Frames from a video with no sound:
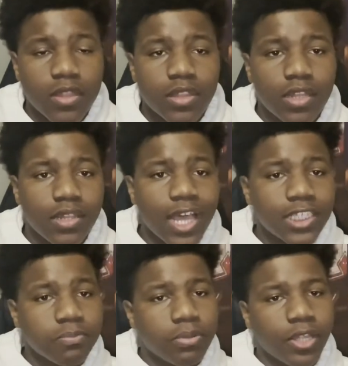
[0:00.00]
The
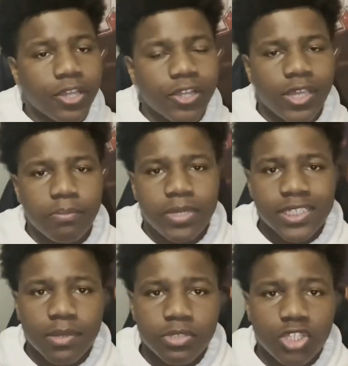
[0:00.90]
last player and
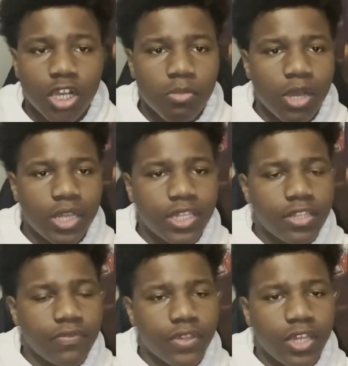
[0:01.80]
piece I'm going to talk about in
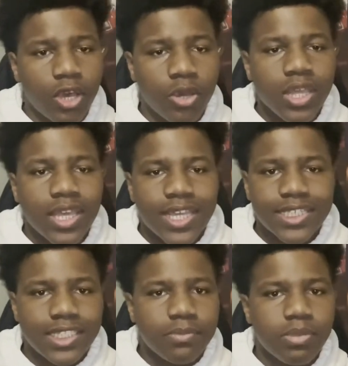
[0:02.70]
this video
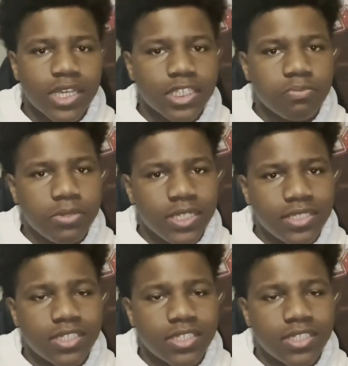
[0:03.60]
is the biggest piece,